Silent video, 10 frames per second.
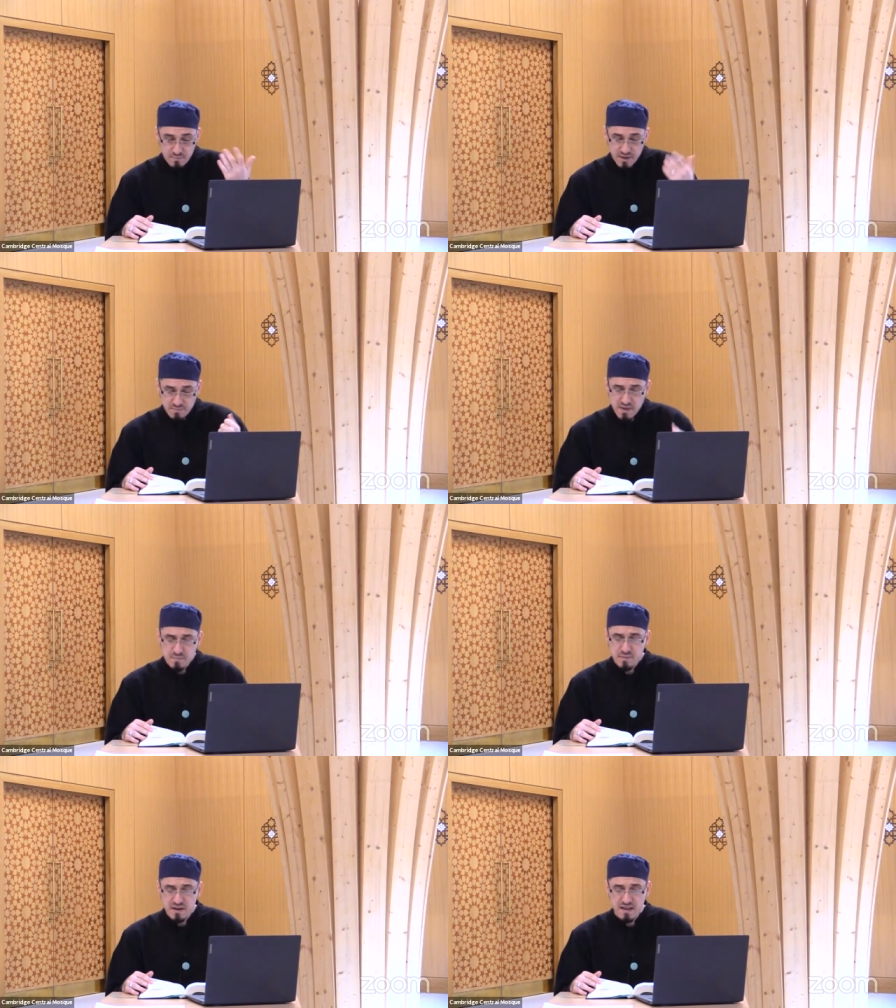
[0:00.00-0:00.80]
But
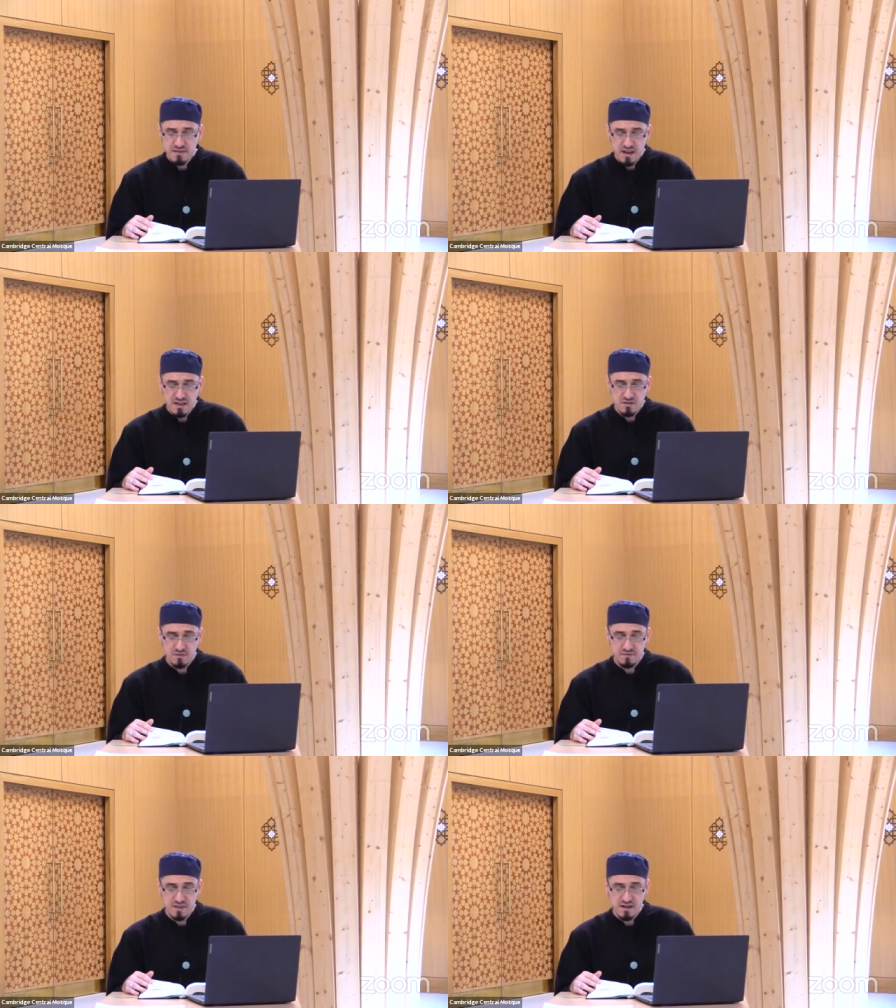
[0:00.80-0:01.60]
people have cut
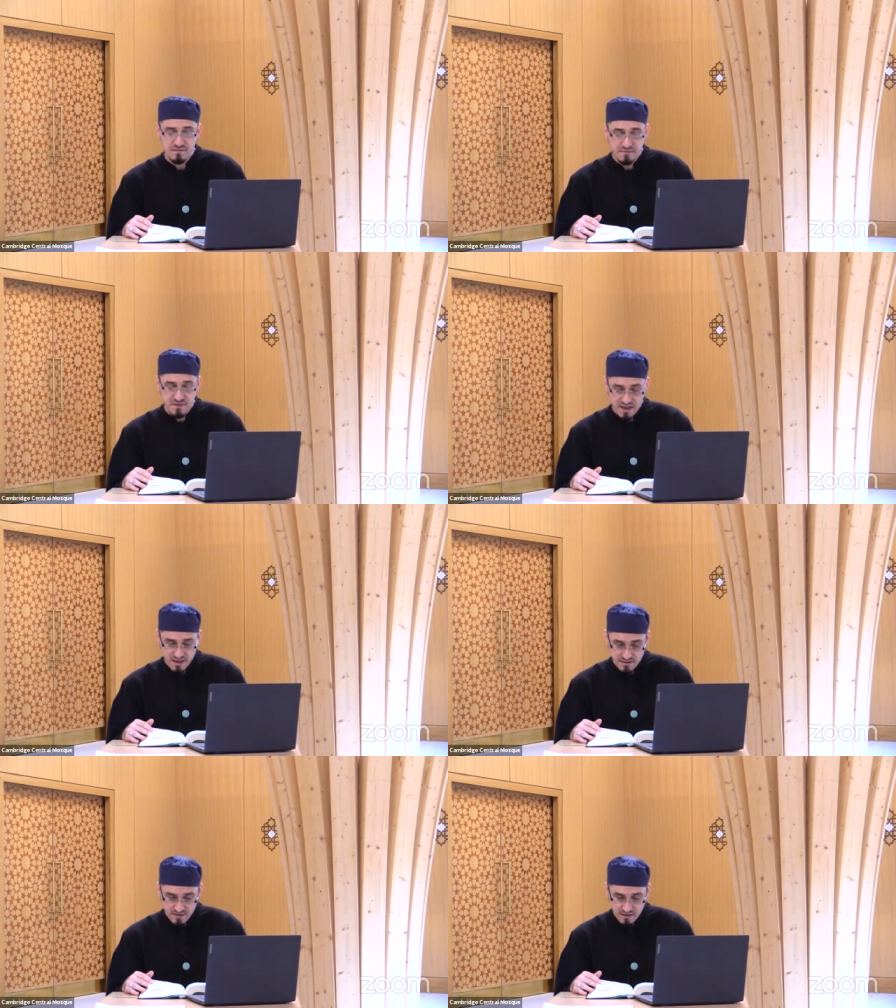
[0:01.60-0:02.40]
off their
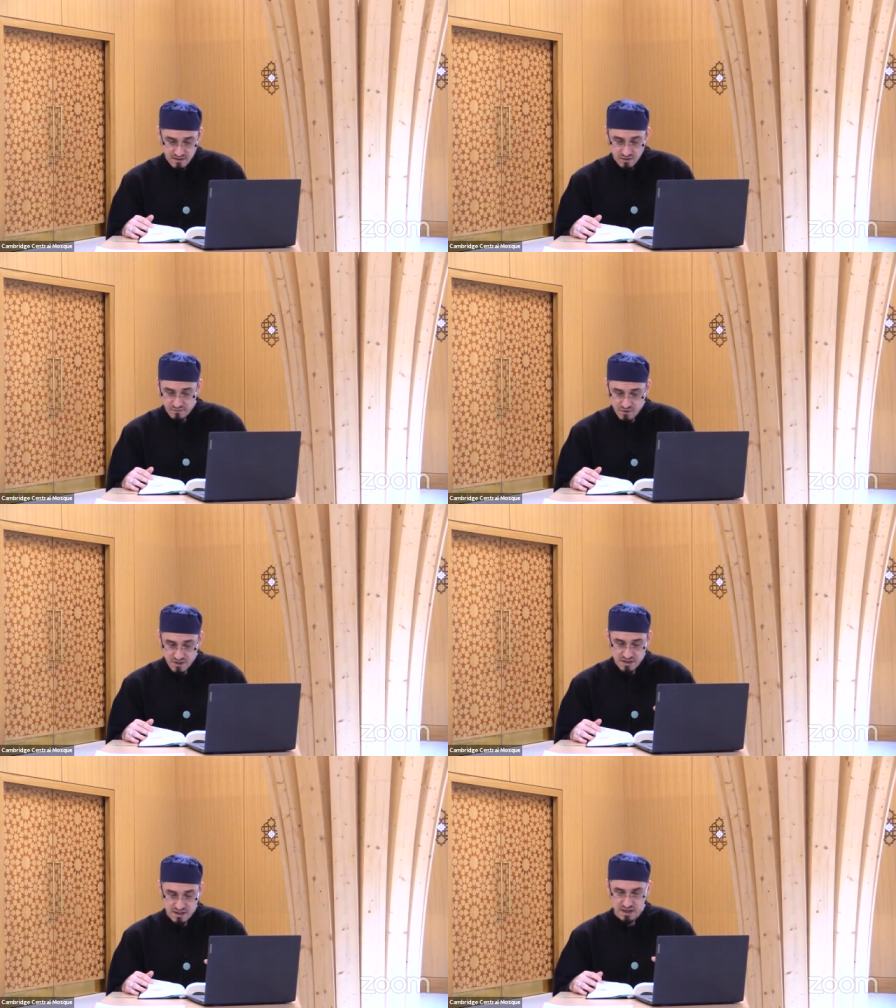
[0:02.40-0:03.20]
affair of
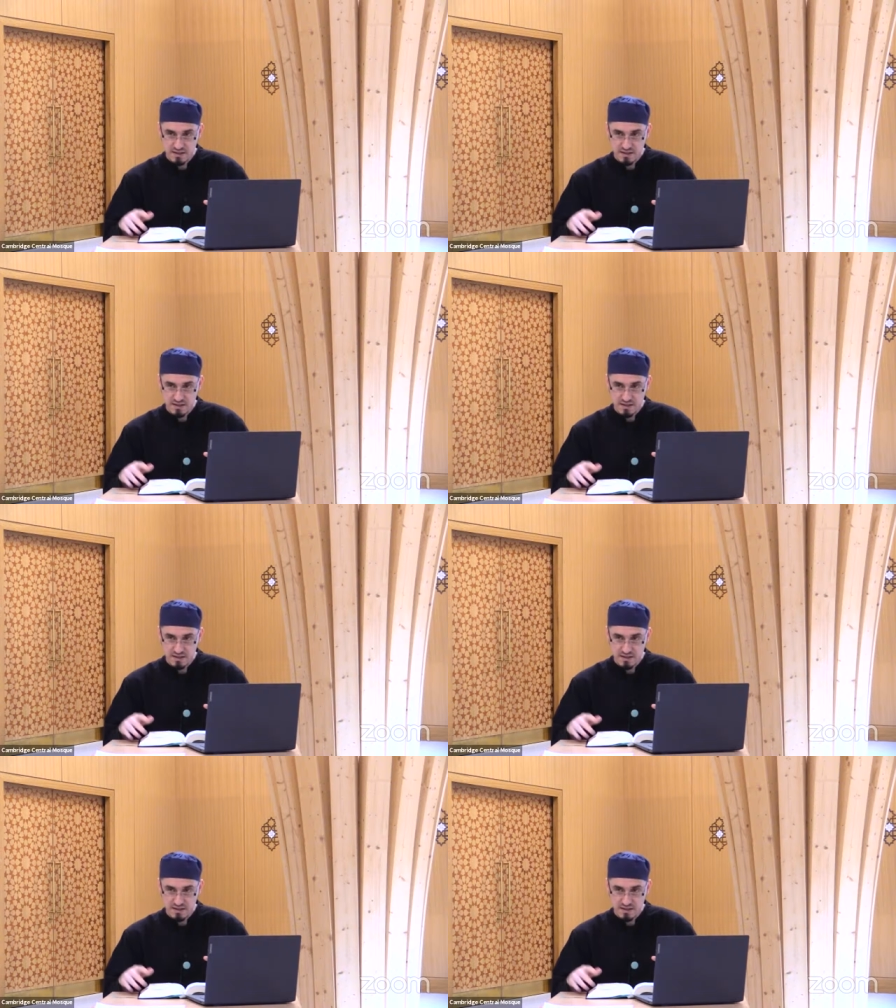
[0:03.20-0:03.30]
unity,